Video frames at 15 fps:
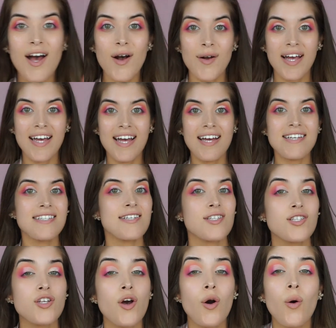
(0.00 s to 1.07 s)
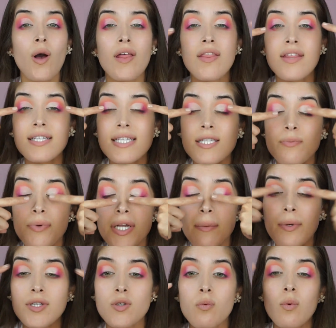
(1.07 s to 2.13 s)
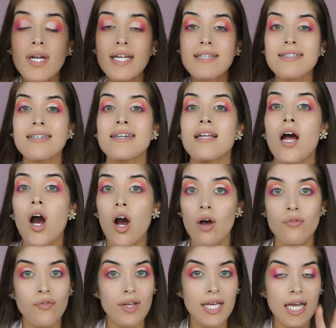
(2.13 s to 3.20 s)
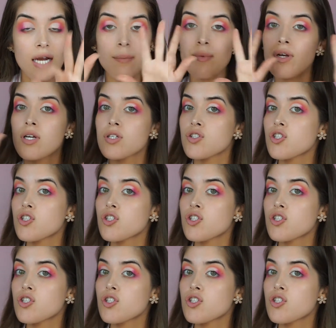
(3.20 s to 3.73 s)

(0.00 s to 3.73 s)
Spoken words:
Okay guys, so this is pretty much what I did off camera.